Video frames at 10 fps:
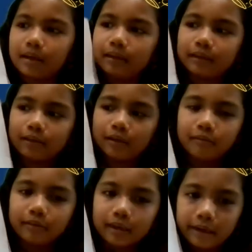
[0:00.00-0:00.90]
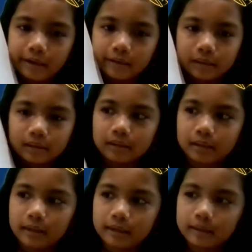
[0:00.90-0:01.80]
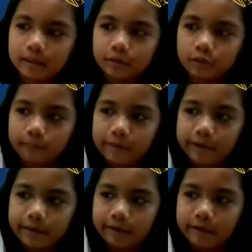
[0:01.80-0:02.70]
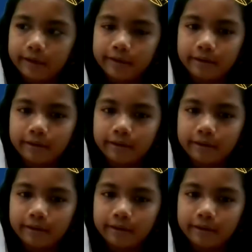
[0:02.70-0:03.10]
And this cone, the lighting is over here.